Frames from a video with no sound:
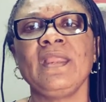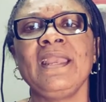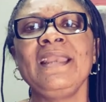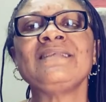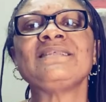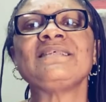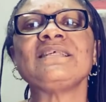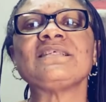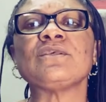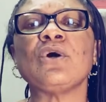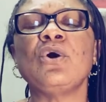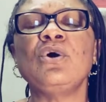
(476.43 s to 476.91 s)

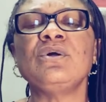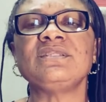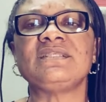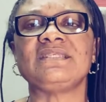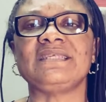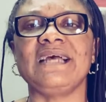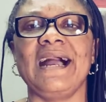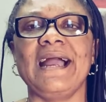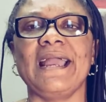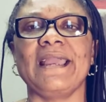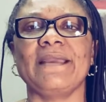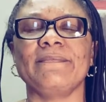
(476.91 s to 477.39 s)
It's his own
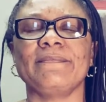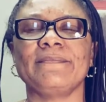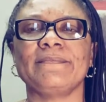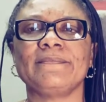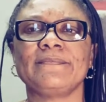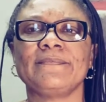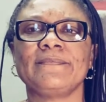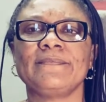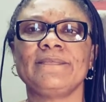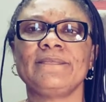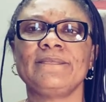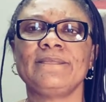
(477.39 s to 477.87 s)
time.
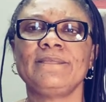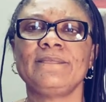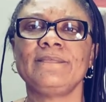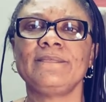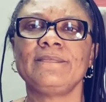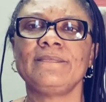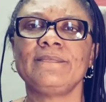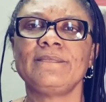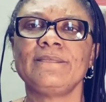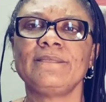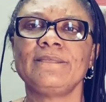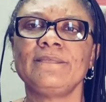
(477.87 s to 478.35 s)

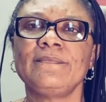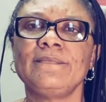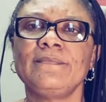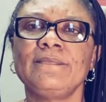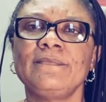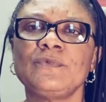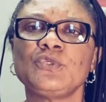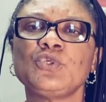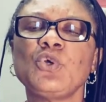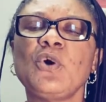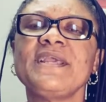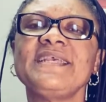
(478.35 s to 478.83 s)

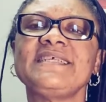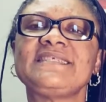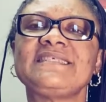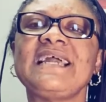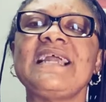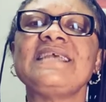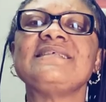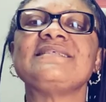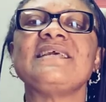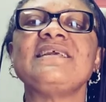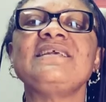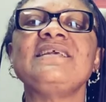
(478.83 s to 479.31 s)
So he
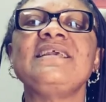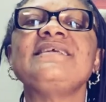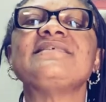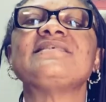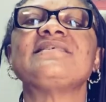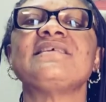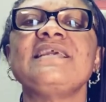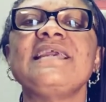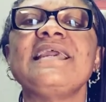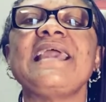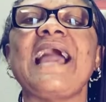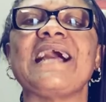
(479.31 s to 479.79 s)
says
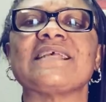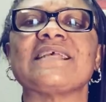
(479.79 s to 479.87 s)
he